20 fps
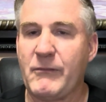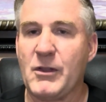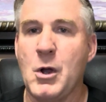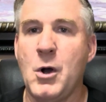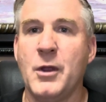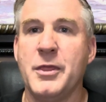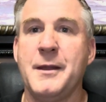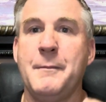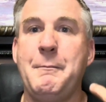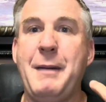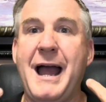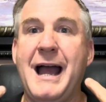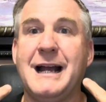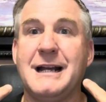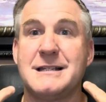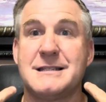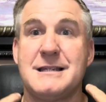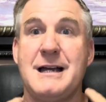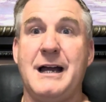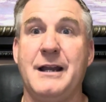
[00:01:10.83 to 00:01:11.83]
on the
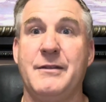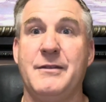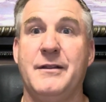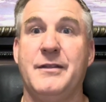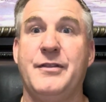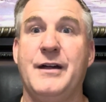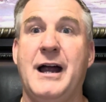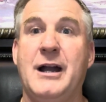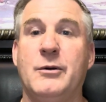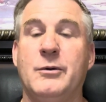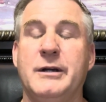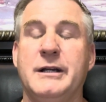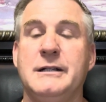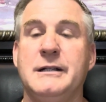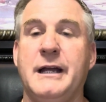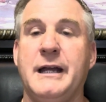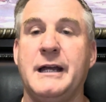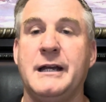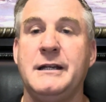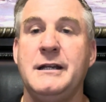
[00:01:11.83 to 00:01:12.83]
back side of the thyroid
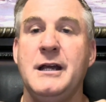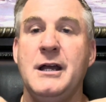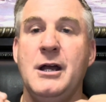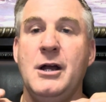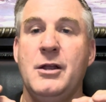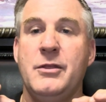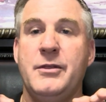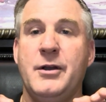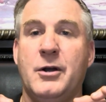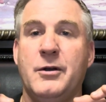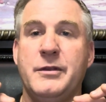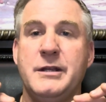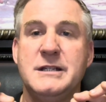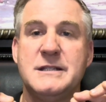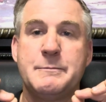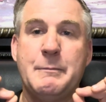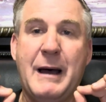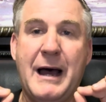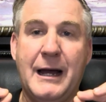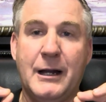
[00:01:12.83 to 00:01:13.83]
gland, there are
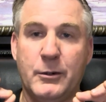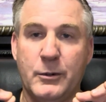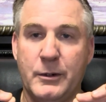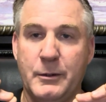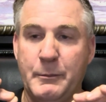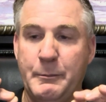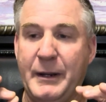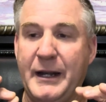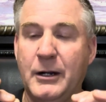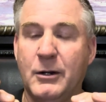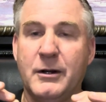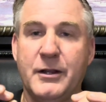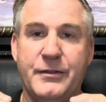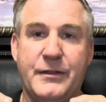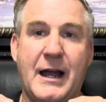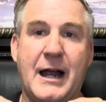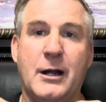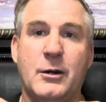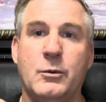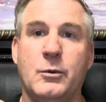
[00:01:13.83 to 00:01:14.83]
these
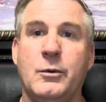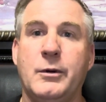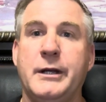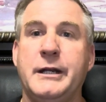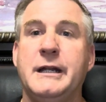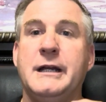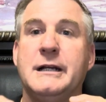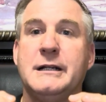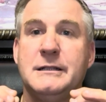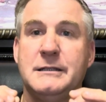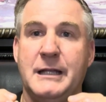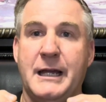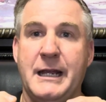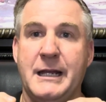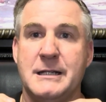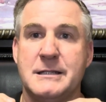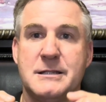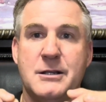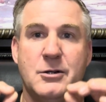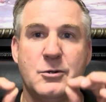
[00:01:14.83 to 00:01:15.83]
parathyroid
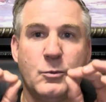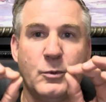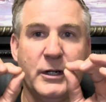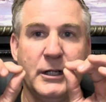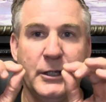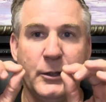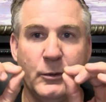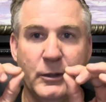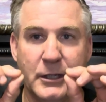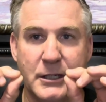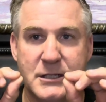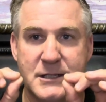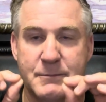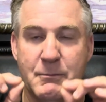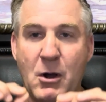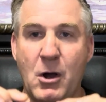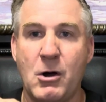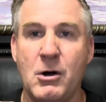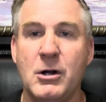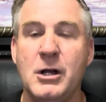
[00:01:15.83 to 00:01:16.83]
glands. They're really, really
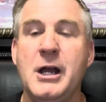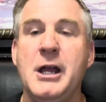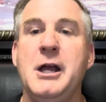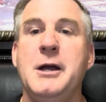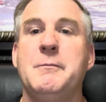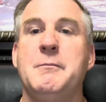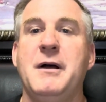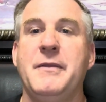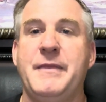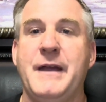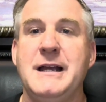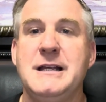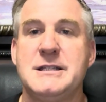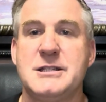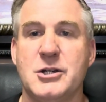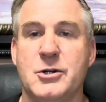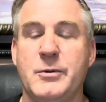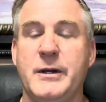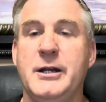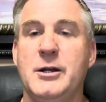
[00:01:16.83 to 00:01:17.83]
small, but they
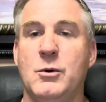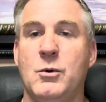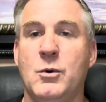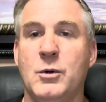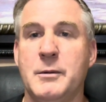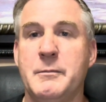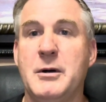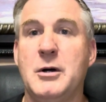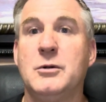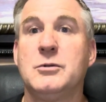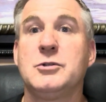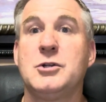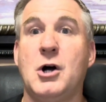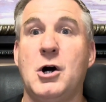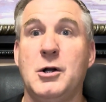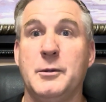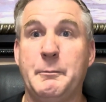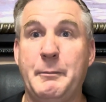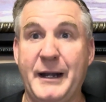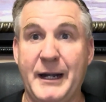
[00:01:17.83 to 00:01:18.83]
secrete a hormone
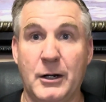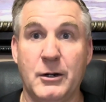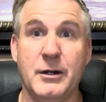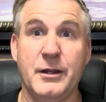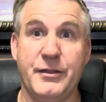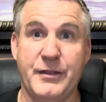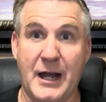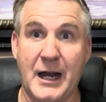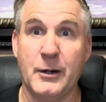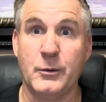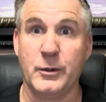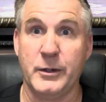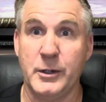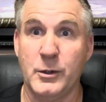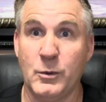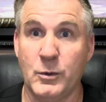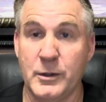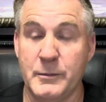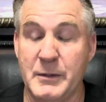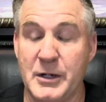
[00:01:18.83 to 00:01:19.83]
called parathyroid
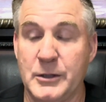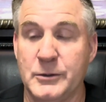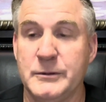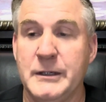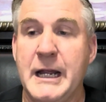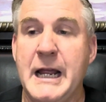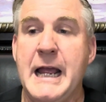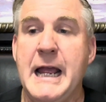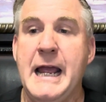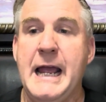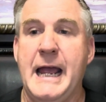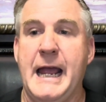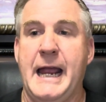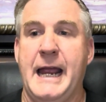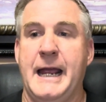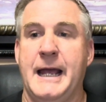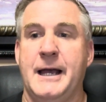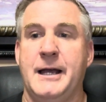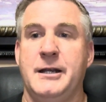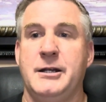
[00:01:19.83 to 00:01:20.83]
hormone.
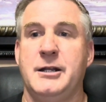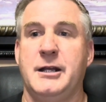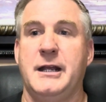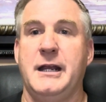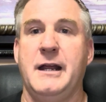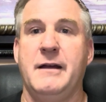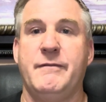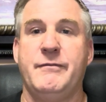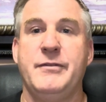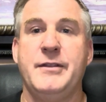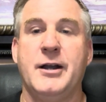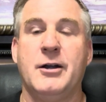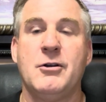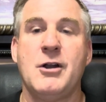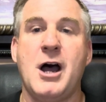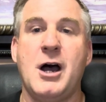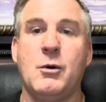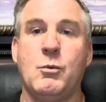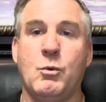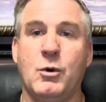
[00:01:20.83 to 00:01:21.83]
And if they're
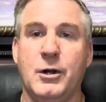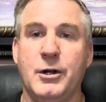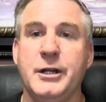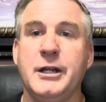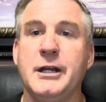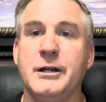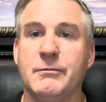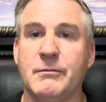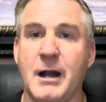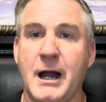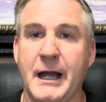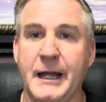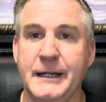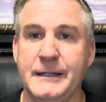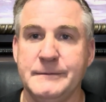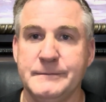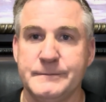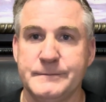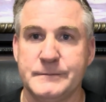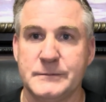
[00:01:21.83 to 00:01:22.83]
not working
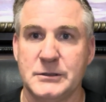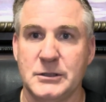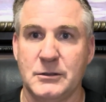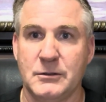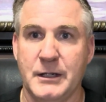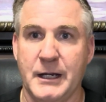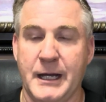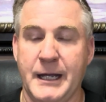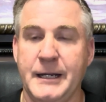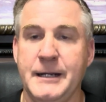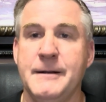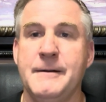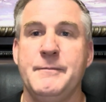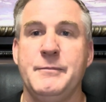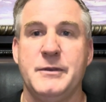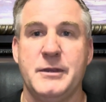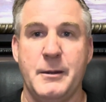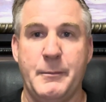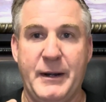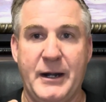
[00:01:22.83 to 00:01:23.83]
right, okay,
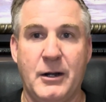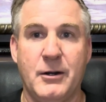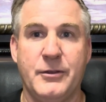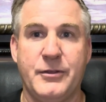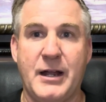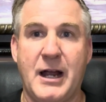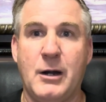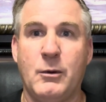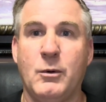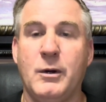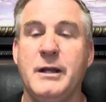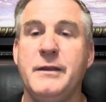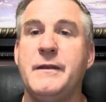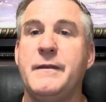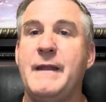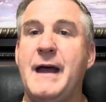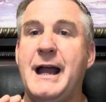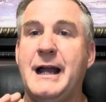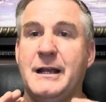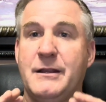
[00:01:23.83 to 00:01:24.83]
the parathyroid, then
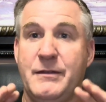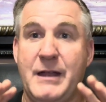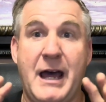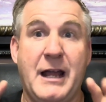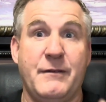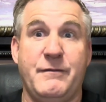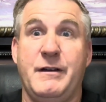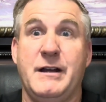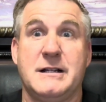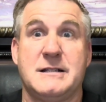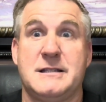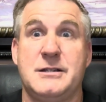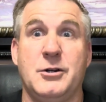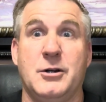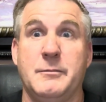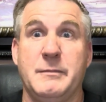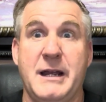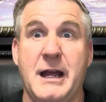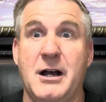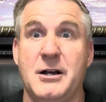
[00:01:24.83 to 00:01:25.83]
that, that affects
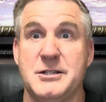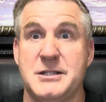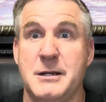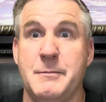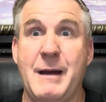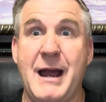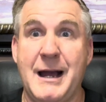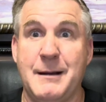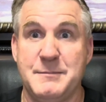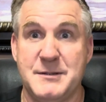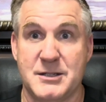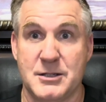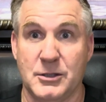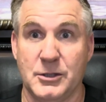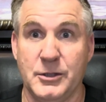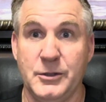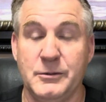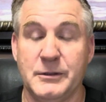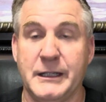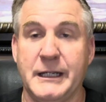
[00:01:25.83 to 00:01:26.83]
serum calcium
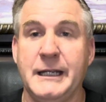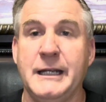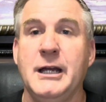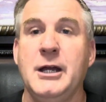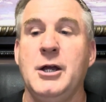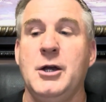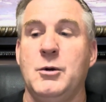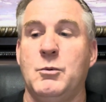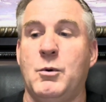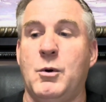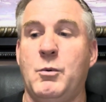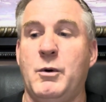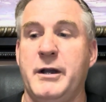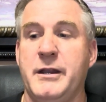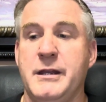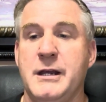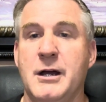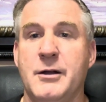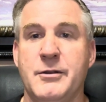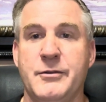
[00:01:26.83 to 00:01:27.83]
absolutely. Well, one of
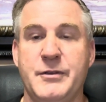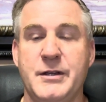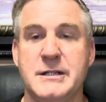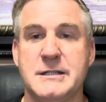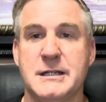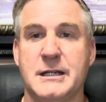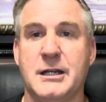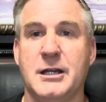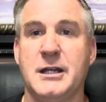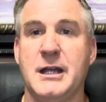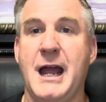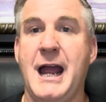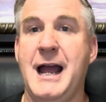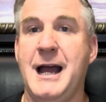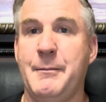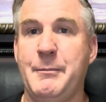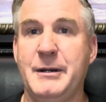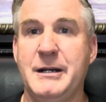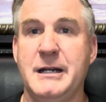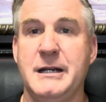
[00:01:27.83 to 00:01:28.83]
the other things that can
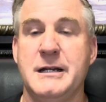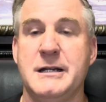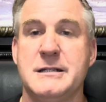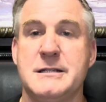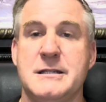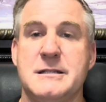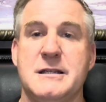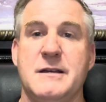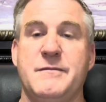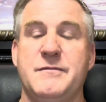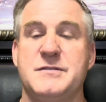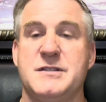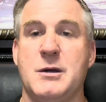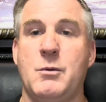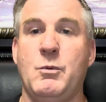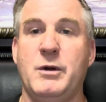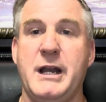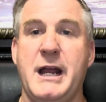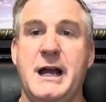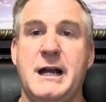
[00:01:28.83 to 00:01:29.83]
happen is, is if
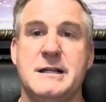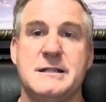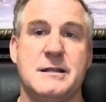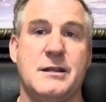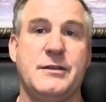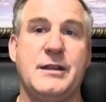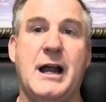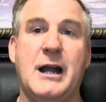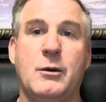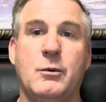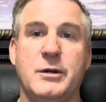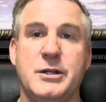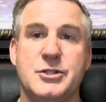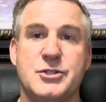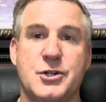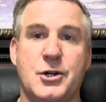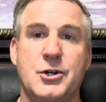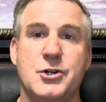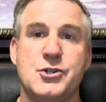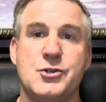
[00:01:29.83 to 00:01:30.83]
someone has a thyroid
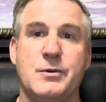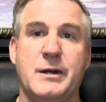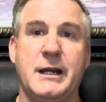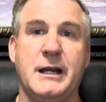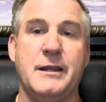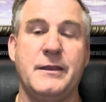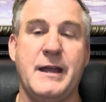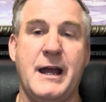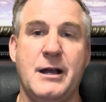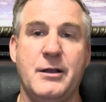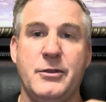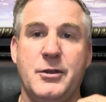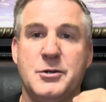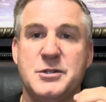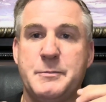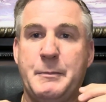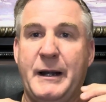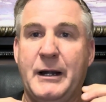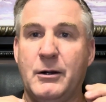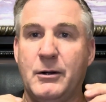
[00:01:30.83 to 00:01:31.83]
surgery and that
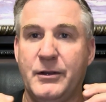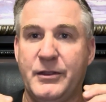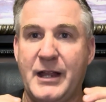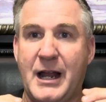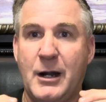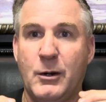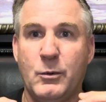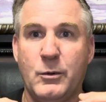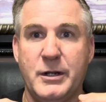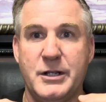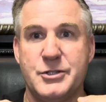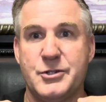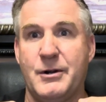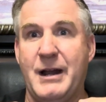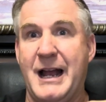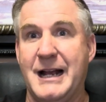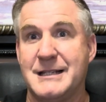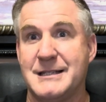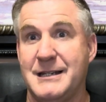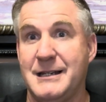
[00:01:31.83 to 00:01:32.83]
those parathyroids are
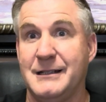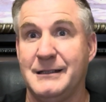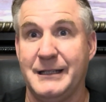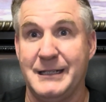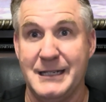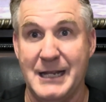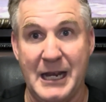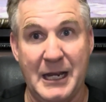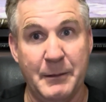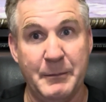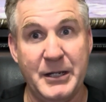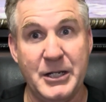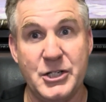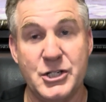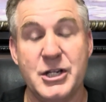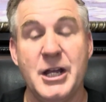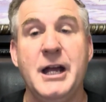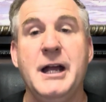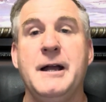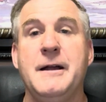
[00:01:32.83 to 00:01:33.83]
accidentally damaged,